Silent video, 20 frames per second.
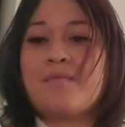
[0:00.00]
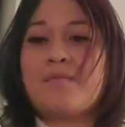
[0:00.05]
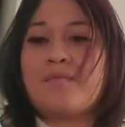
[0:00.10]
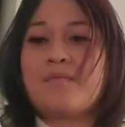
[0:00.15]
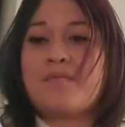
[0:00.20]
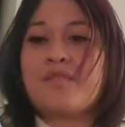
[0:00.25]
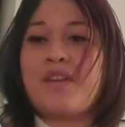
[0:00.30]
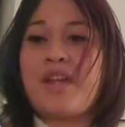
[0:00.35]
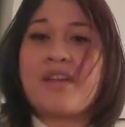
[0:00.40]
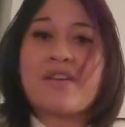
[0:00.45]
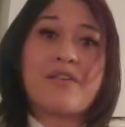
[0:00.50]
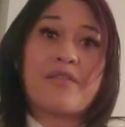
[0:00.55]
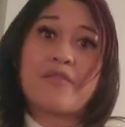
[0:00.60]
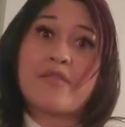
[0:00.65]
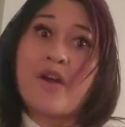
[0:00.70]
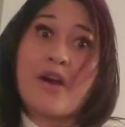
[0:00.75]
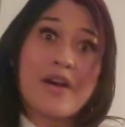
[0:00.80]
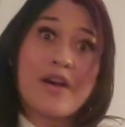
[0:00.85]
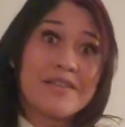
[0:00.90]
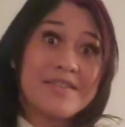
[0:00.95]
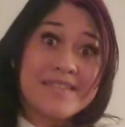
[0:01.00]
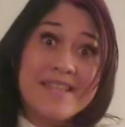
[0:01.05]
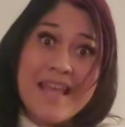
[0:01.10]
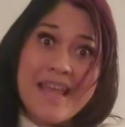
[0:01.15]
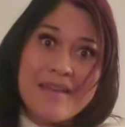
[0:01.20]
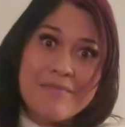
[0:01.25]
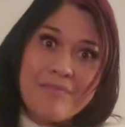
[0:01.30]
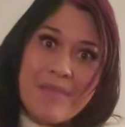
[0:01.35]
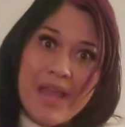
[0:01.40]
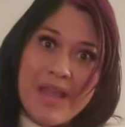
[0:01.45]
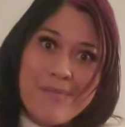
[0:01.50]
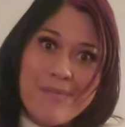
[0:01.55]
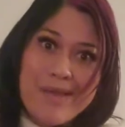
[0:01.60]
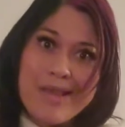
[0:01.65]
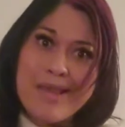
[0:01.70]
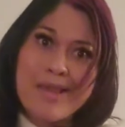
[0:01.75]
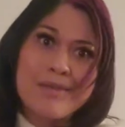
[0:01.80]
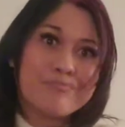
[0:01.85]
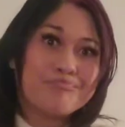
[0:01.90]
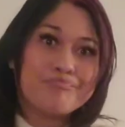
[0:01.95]
Creator of content,
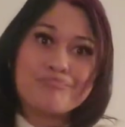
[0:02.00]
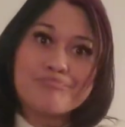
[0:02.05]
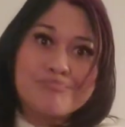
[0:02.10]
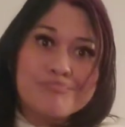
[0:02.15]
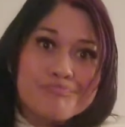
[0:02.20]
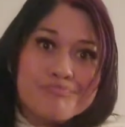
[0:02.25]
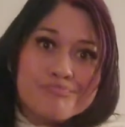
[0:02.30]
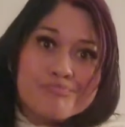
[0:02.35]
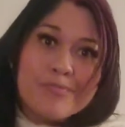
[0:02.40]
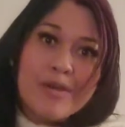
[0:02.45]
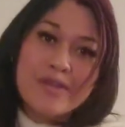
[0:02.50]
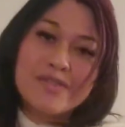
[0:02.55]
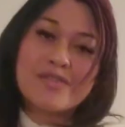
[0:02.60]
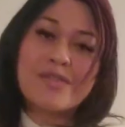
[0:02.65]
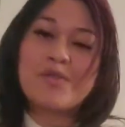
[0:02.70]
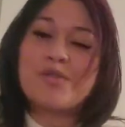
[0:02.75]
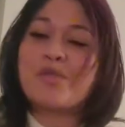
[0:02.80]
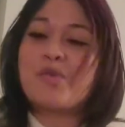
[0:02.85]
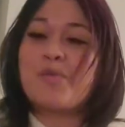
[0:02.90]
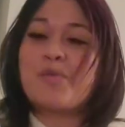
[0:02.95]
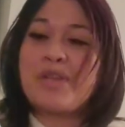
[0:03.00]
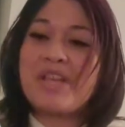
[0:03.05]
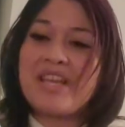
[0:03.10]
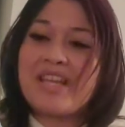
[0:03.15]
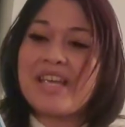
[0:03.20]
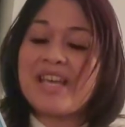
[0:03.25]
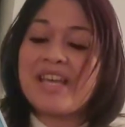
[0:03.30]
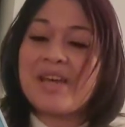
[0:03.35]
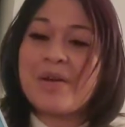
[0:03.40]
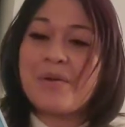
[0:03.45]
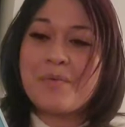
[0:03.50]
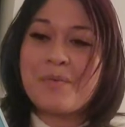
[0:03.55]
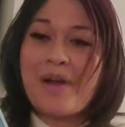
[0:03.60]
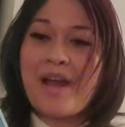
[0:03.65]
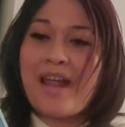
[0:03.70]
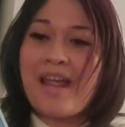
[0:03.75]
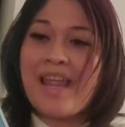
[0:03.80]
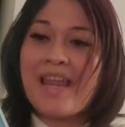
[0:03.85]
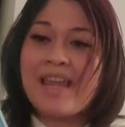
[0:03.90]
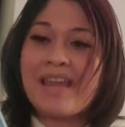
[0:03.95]
maybe on social media,
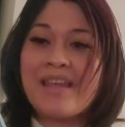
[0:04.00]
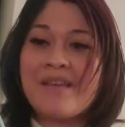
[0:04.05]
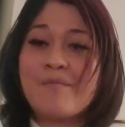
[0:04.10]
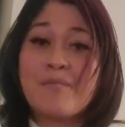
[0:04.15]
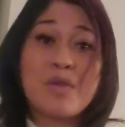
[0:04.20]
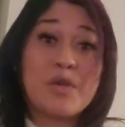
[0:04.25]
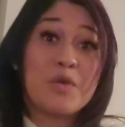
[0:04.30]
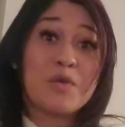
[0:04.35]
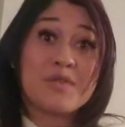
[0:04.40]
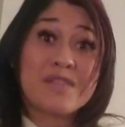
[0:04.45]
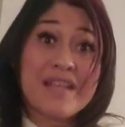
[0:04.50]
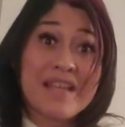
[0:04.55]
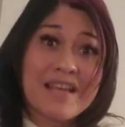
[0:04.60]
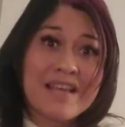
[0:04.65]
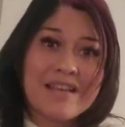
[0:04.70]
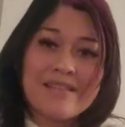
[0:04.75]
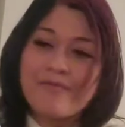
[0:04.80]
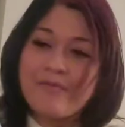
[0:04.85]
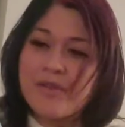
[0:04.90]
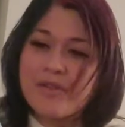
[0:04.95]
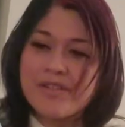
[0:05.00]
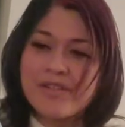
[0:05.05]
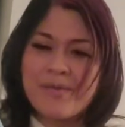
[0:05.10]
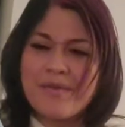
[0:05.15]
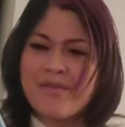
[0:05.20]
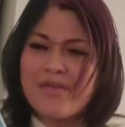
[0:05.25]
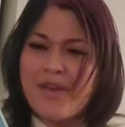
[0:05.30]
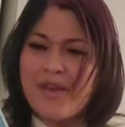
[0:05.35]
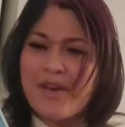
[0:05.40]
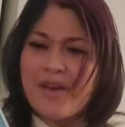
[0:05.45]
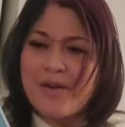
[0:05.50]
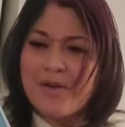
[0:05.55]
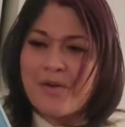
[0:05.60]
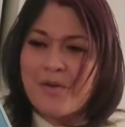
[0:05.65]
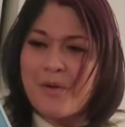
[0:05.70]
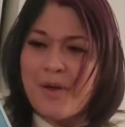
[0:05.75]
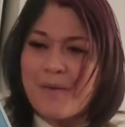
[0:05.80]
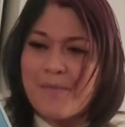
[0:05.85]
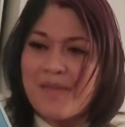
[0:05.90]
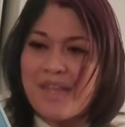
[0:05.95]
right? music for some of y'all. I don't
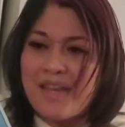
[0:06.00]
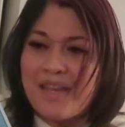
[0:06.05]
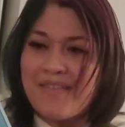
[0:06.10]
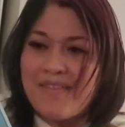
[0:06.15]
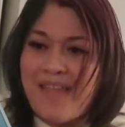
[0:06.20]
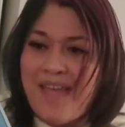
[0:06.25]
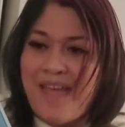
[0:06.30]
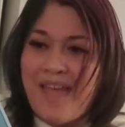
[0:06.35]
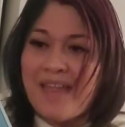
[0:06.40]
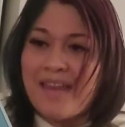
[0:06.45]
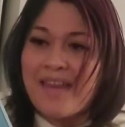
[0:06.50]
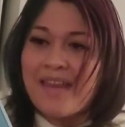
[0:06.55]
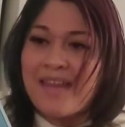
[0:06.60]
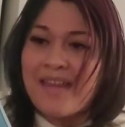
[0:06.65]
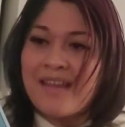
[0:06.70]
know why I'm getting that.